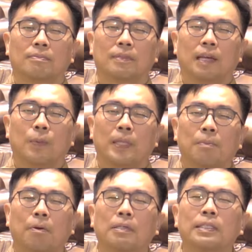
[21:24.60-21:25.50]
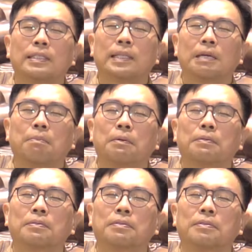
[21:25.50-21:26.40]
And when the body is
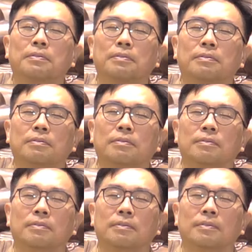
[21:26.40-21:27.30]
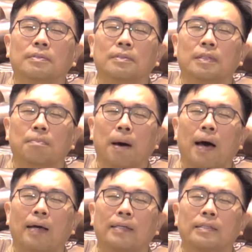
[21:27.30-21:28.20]
stable, the
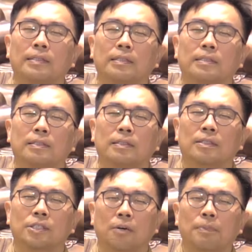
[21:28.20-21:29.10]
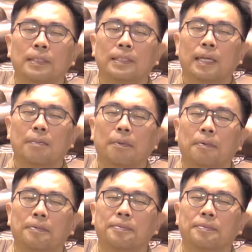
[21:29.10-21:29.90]
mind shall be stable.